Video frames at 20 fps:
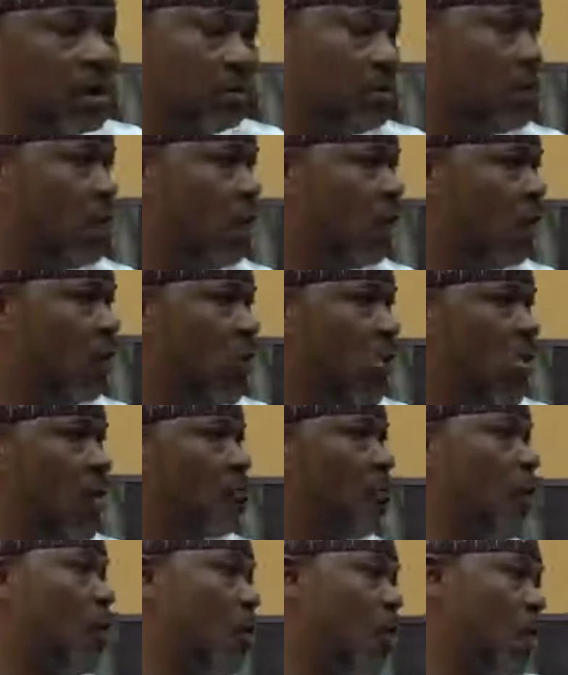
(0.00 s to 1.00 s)
No. But
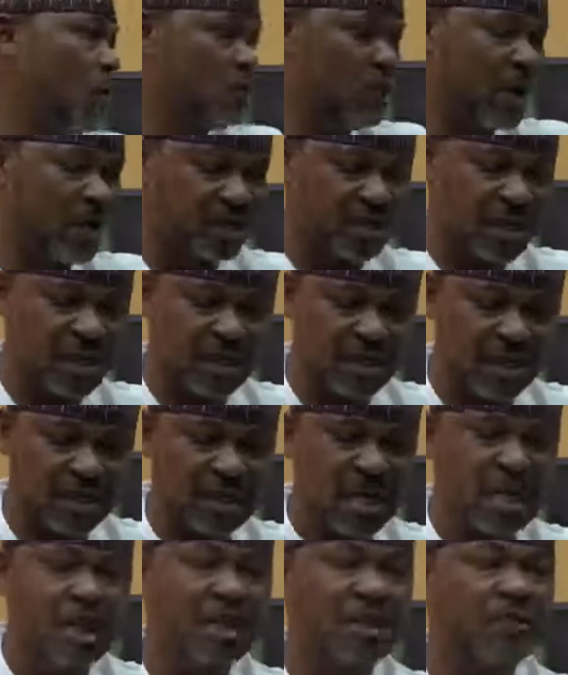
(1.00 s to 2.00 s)
what we are saying is,
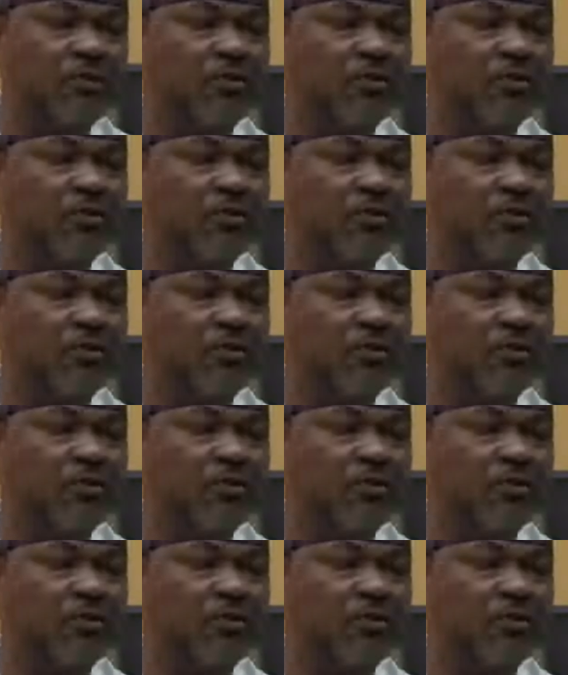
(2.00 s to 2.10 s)
if you